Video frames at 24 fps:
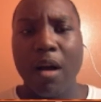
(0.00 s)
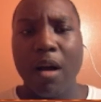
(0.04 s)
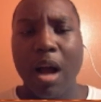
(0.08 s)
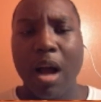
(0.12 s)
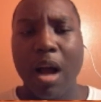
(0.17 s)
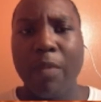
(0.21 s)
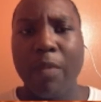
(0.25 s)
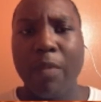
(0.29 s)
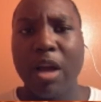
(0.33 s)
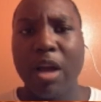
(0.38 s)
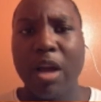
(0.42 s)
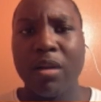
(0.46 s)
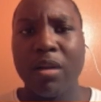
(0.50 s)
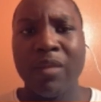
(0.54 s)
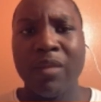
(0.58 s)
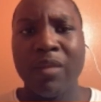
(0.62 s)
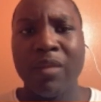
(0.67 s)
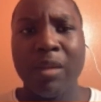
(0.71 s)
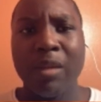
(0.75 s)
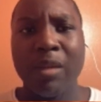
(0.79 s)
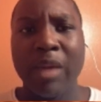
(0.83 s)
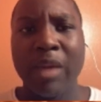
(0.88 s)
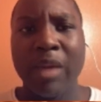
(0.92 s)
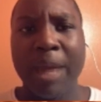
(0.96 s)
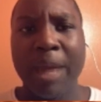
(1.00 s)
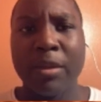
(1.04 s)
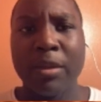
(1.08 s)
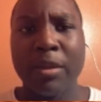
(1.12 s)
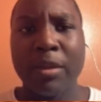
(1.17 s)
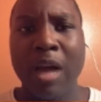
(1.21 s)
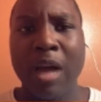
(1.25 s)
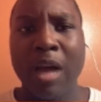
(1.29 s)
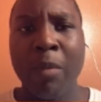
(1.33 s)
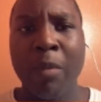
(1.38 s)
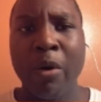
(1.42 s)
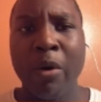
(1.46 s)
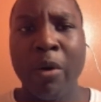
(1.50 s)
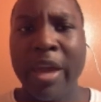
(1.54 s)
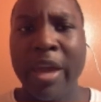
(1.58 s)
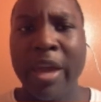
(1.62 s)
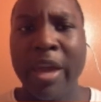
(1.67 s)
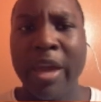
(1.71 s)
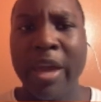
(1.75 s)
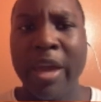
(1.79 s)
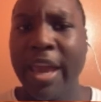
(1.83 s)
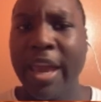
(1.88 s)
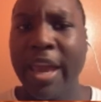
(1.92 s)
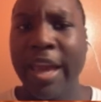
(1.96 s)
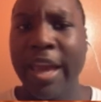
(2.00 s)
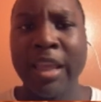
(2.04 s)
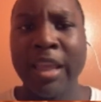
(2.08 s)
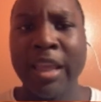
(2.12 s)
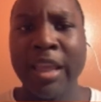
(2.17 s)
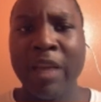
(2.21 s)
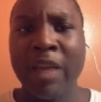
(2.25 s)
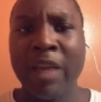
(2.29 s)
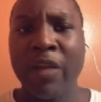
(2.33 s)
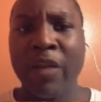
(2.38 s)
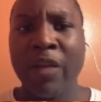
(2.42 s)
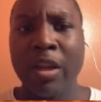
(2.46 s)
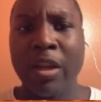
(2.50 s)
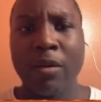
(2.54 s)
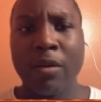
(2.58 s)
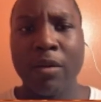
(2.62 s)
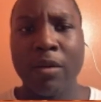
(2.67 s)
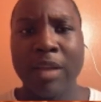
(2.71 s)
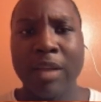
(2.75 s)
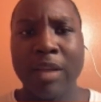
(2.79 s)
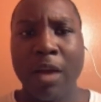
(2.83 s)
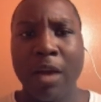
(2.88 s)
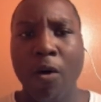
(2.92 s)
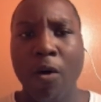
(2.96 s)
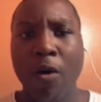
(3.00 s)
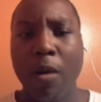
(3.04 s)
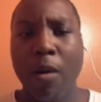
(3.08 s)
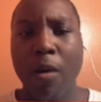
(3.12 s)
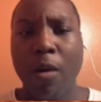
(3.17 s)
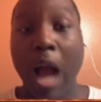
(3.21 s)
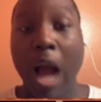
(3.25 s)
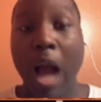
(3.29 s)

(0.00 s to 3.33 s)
I'm not going to really be able to upload any videos at all.